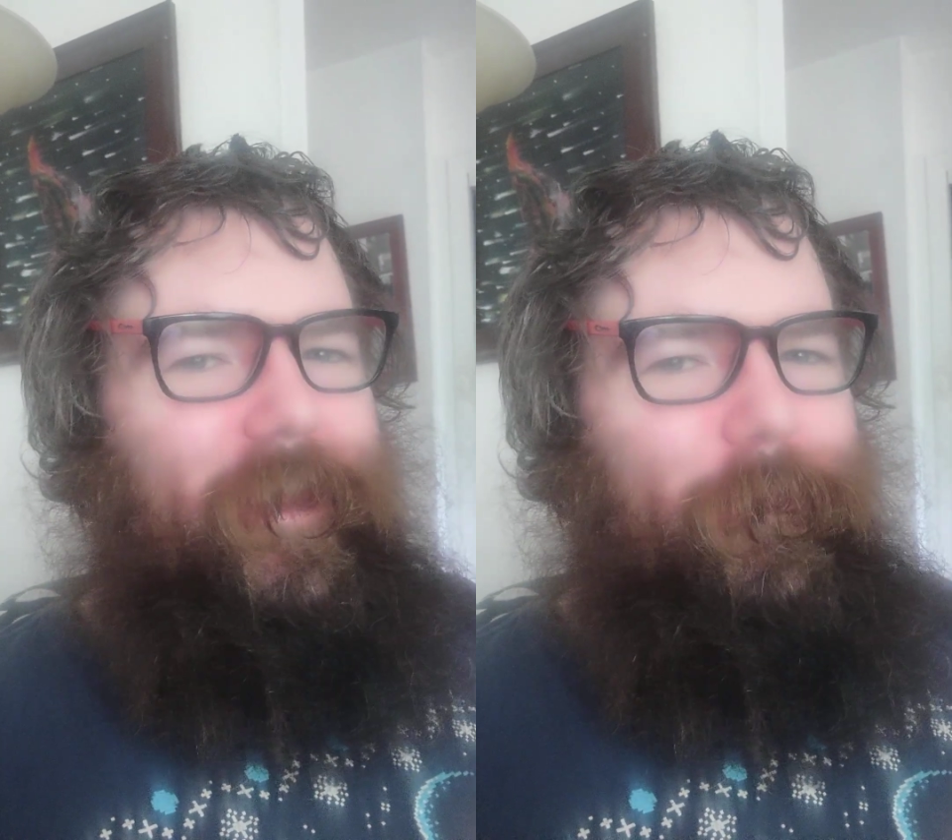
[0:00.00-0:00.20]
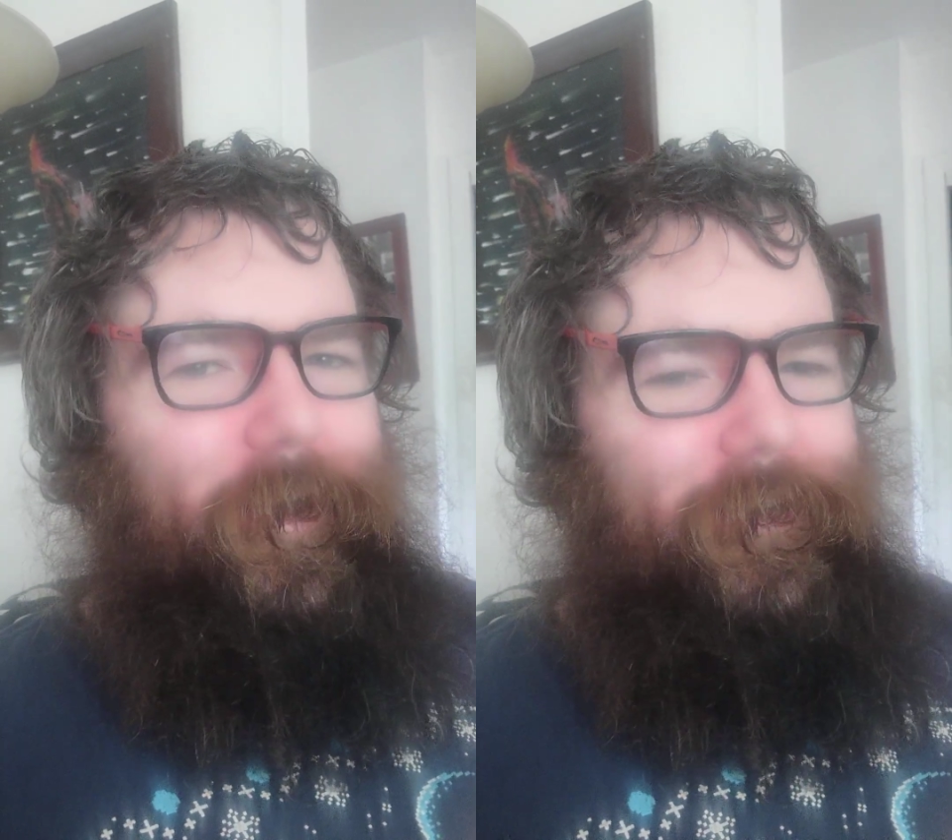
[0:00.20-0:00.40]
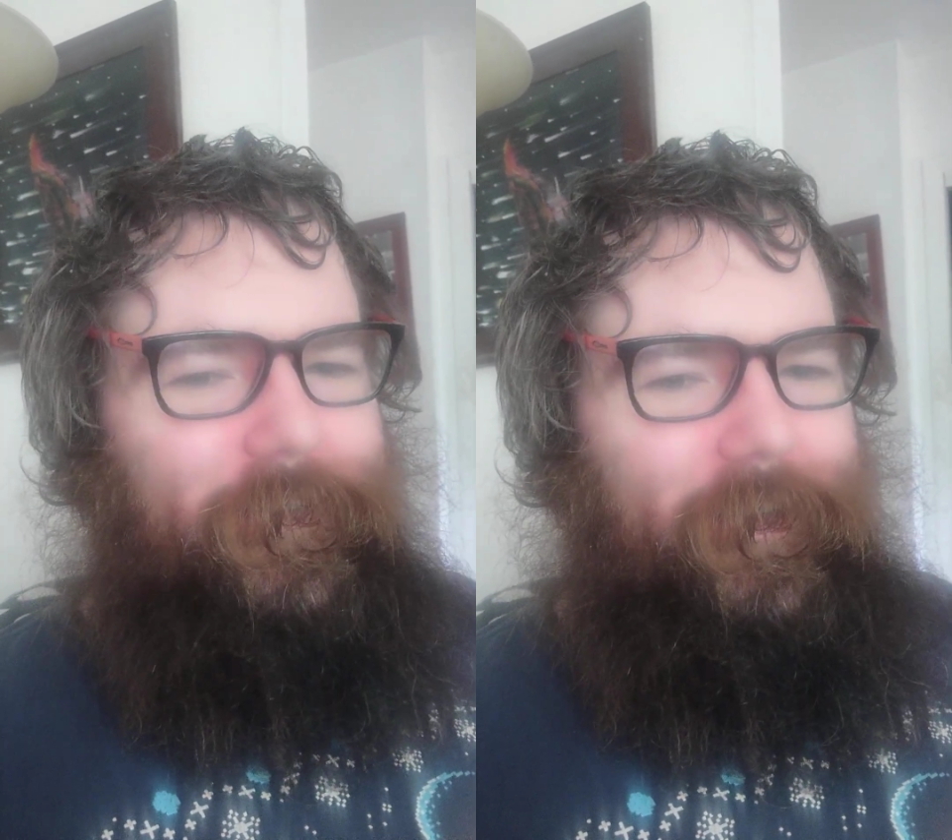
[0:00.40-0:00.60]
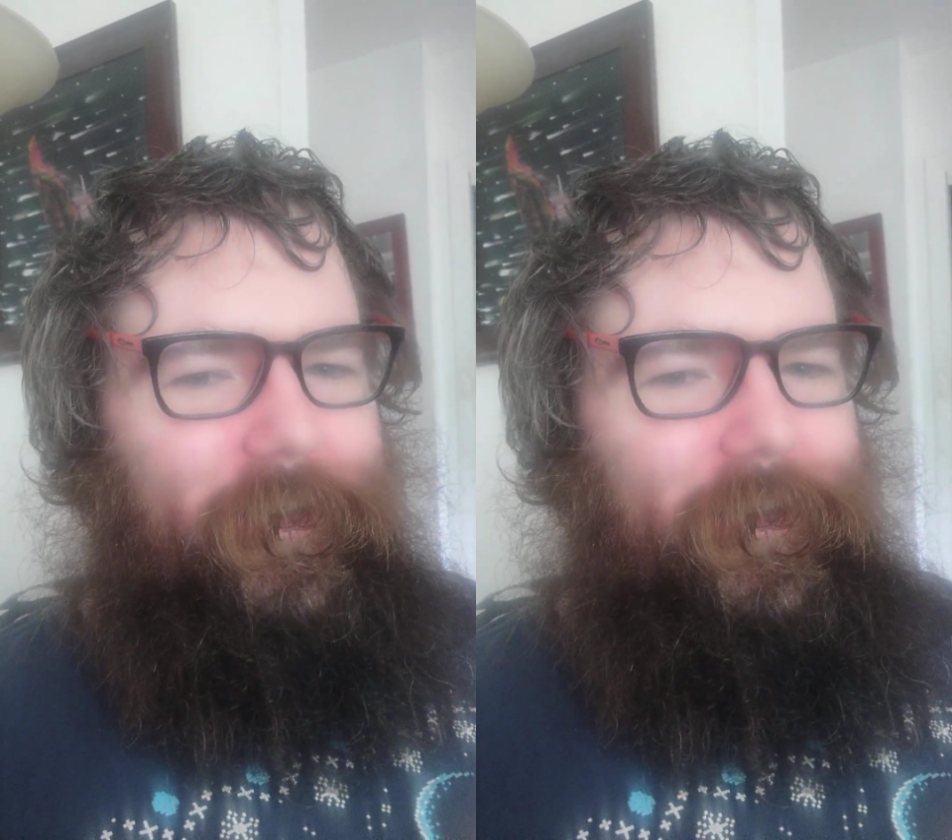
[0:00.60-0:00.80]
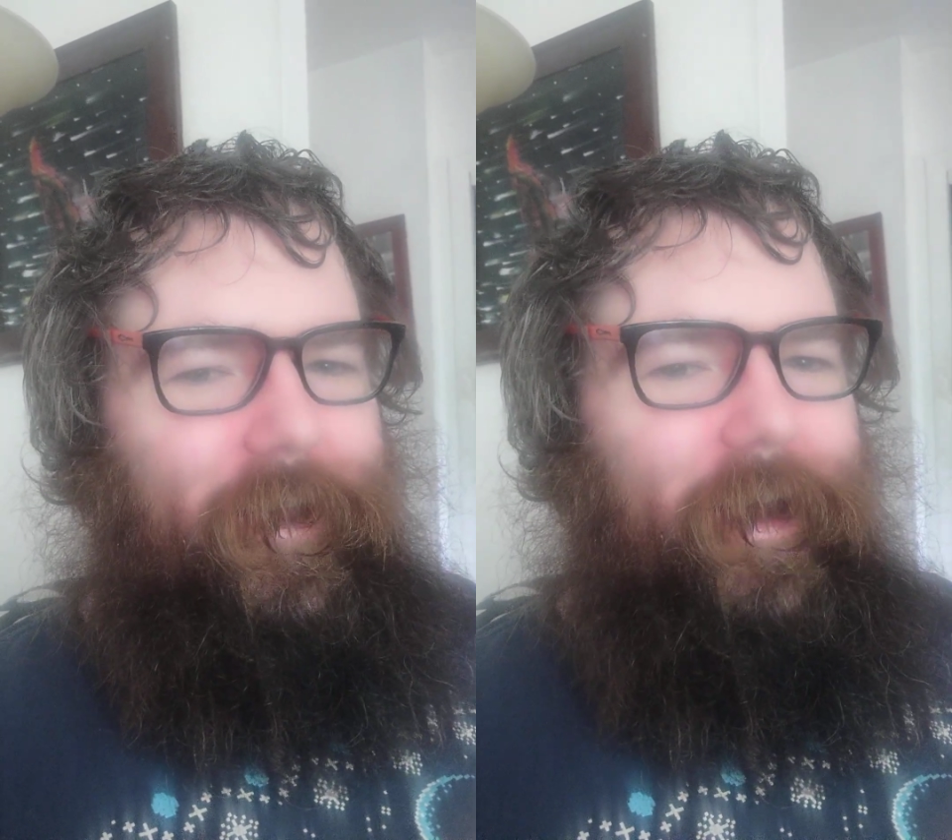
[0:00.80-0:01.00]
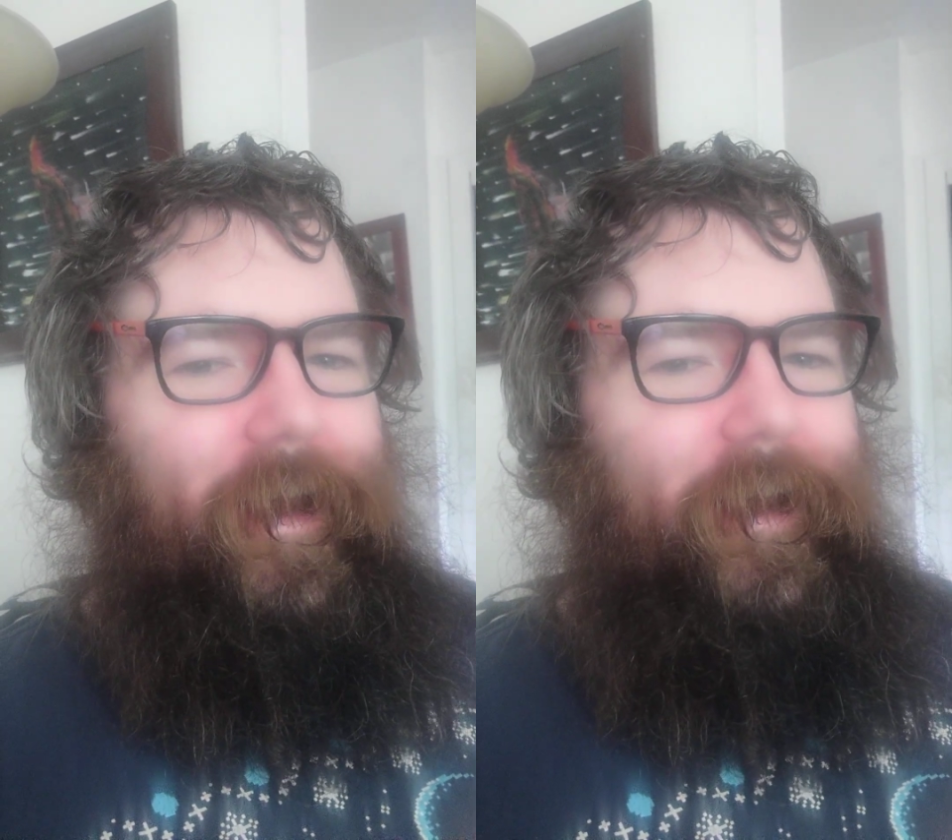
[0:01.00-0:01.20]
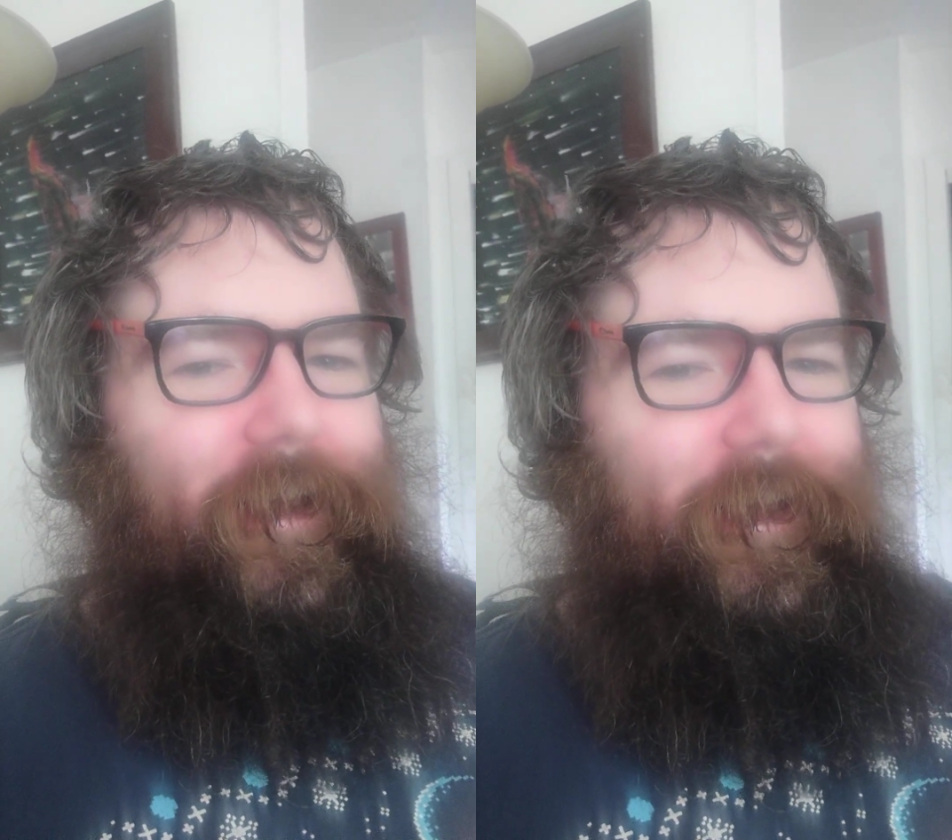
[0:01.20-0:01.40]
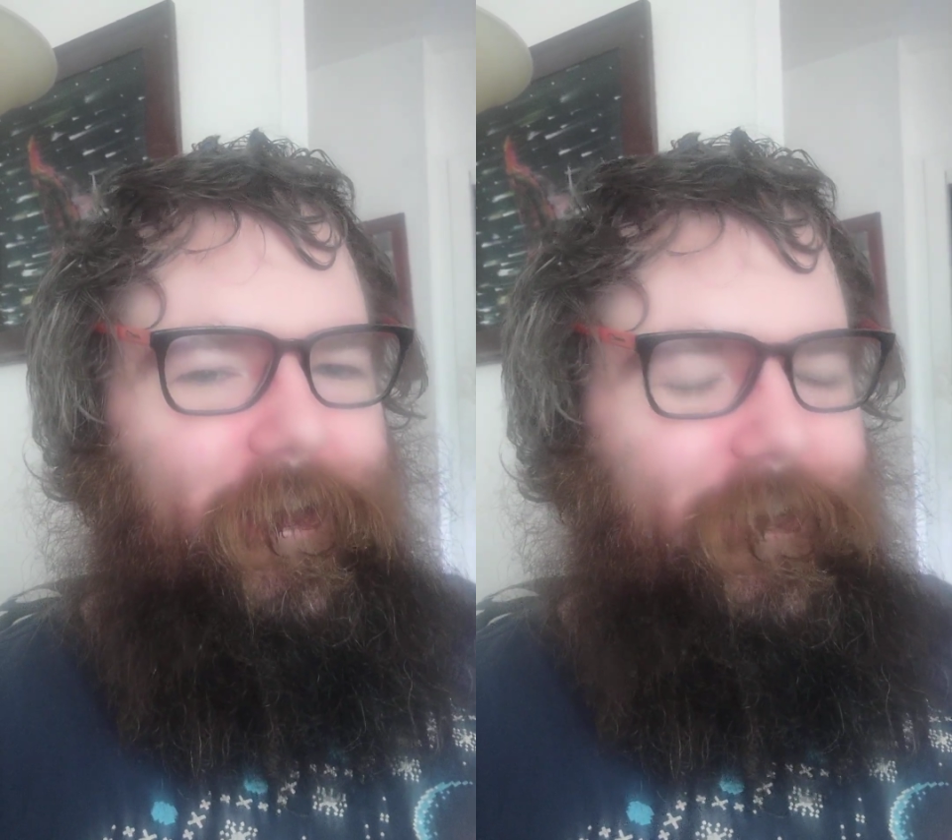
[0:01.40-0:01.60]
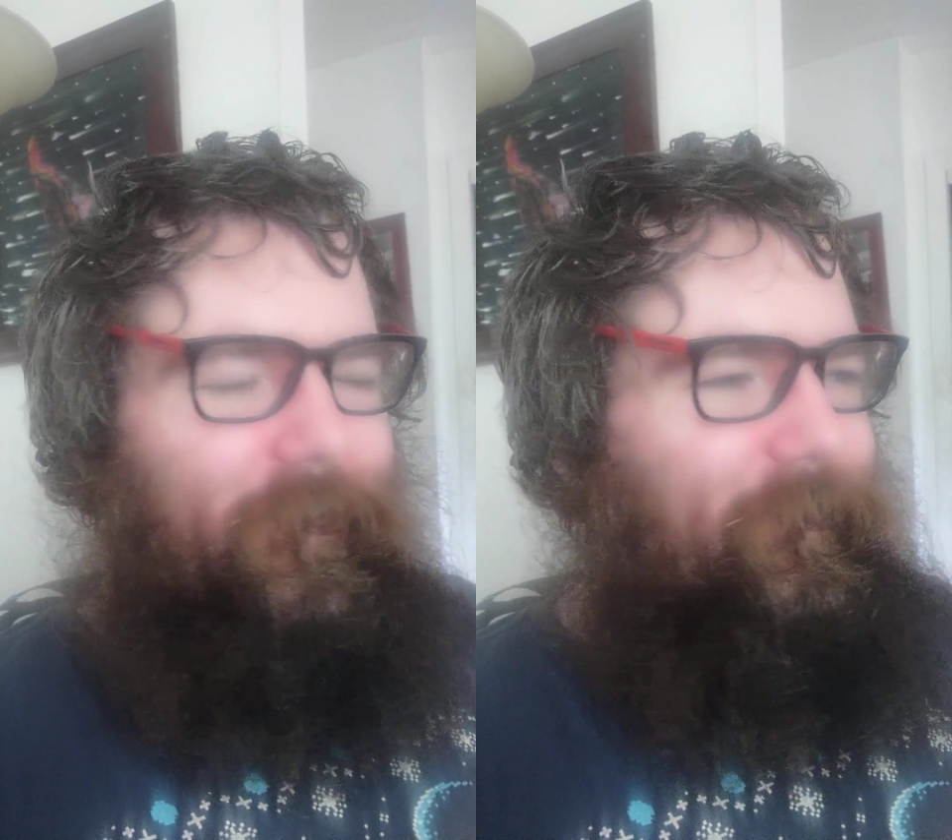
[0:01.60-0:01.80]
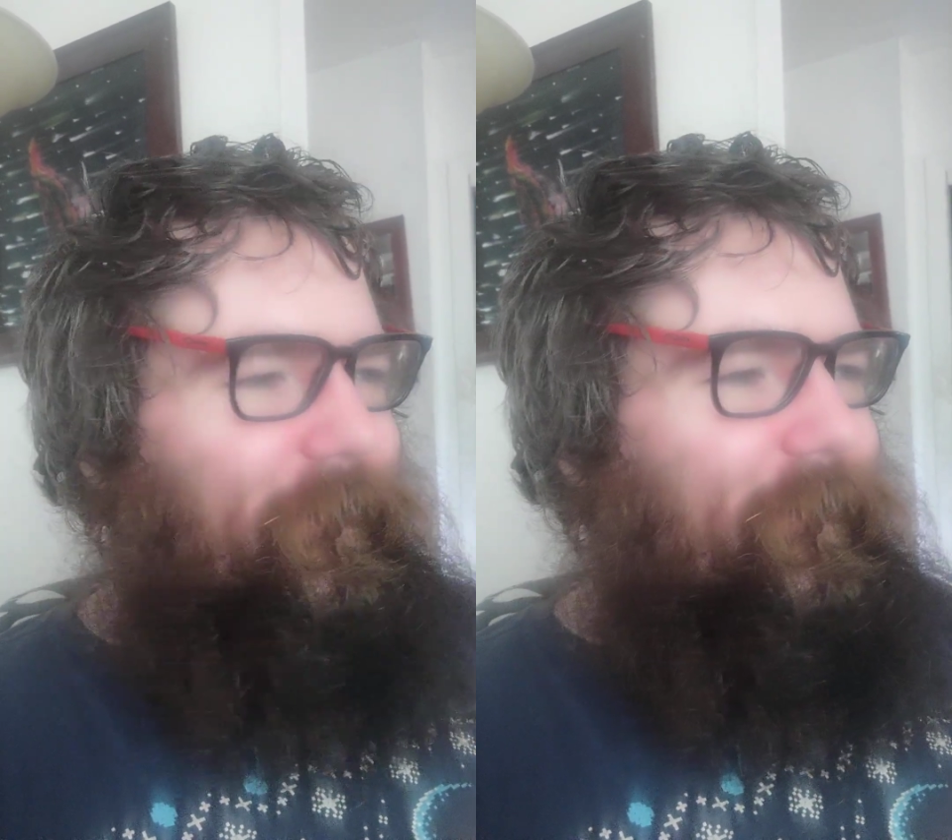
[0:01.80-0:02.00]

medicine yeah Ugh.